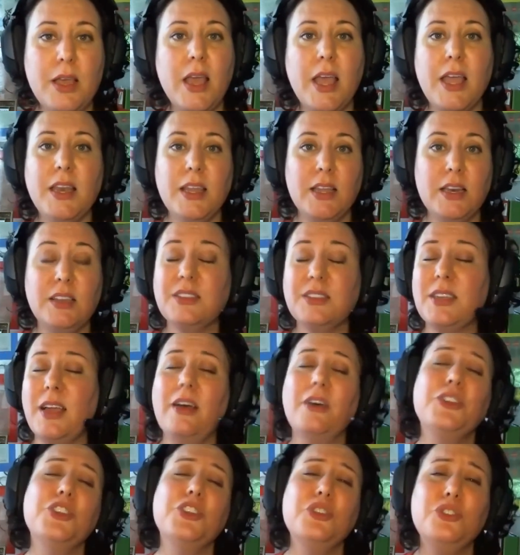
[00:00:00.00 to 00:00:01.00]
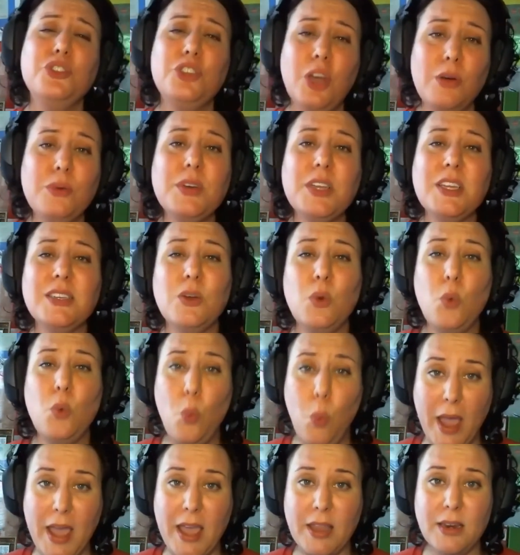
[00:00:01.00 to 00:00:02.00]
in any style and you don't need to
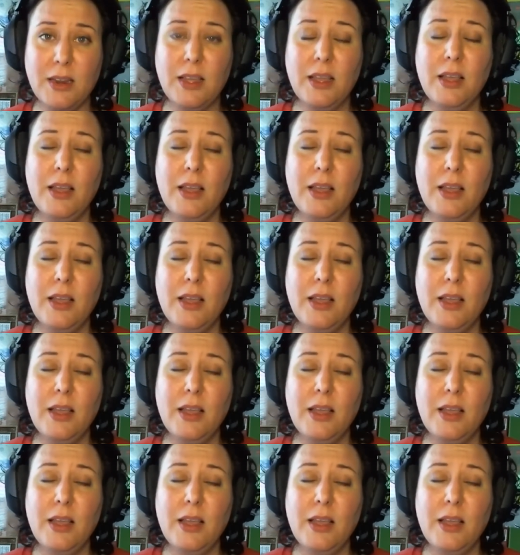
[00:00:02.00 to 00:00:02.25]
wait